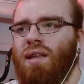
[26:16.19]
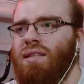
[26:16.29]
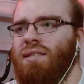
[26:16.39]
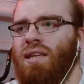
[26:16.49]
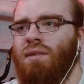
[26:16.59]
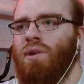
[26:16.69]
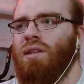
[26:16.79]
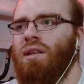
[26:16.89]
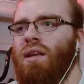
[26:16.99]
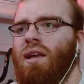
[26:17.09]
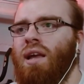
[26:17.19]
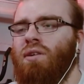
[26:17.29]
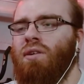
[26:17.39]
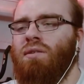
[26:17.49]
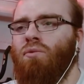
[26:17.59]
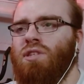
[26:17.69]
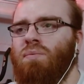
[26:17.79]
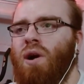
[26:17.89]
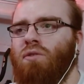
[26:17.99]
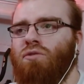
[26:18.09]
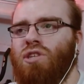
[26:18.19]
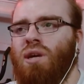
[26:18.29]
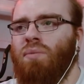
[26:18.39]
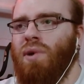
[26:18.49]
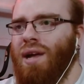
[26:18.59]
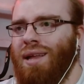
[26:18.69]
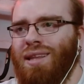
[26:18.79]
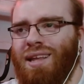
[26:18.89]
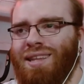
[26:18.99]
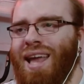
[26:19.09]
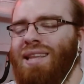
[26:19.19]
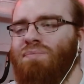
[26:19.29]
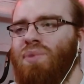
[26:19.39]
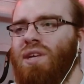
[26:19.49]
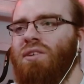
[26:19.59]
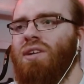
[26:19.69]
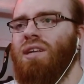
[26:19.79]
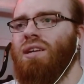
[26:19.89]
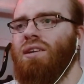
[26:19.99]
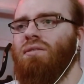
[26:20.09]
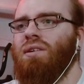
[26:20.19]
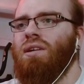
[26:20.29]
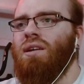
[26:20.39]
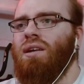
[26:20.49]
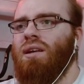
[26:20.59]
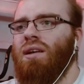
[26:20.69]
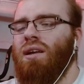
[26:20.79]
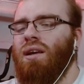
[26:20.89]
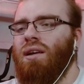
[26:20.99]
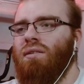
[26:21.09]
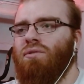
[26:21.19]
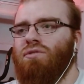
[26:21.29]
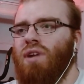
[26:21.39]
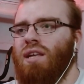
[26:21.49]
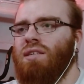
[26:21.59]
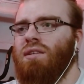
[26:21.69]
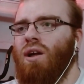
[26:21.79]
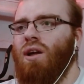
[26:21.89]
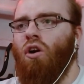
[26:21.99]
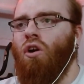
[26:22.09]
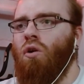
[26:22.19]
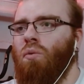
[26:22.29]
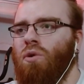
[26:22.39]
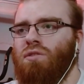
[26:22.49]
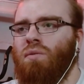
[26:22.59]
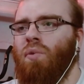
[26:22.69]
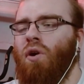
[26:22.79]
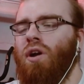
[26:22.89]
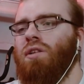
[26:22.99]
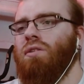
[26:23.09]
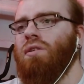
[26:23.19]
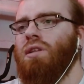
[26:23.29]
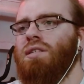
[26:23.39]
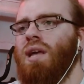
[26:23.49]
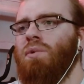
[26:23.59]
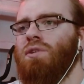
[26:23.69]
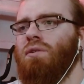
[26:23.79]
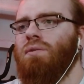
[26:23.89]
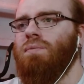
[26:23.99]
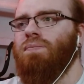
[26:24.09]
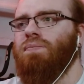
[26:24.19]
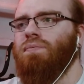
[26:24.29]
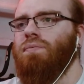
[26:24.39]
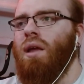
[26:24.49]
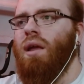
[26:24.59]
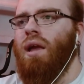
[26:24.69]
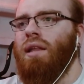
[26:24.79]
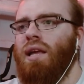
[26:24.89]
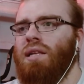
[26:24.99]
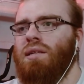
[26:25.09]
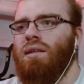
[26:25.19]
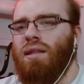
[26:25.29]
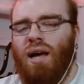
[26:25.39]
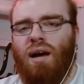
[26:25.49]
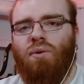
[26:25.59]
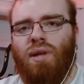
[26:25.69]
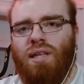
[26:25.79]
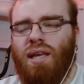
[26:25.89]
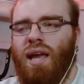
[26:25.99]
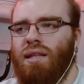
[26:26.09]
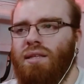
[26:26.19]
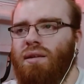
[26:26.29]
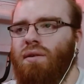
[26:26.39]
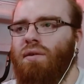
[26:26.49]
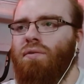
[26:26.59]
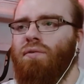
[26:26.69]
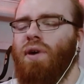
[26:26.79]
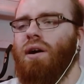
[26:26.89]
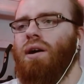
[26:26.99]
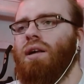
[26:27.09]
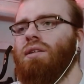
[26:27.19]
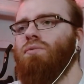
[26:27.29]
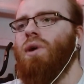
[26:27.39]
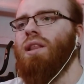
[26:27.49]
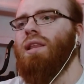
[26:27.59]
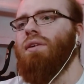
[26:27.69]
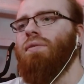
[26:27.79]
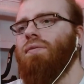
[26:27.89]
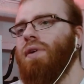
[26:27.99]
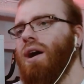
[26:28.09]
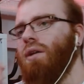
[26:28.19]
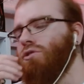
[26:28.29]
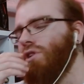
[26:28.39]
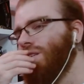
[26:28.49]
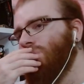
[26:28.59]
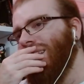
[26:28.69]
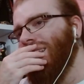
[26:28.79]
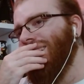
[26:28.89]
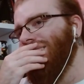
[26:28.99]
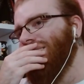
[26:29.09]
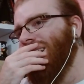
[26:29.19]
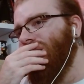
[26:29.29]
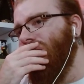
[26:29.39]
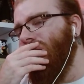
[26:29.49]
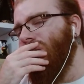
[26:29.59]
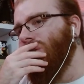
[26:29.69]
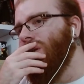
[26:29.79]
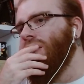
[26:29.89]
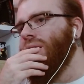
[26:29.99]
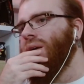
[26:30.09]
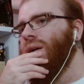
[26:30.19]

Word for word: That scene with, you know, it was about to jump and undead appearing, you know, it was crazy. Horror was on point in this episode. And yes, now in the end, fuck guys, what the fuck, I was not expecting this at all.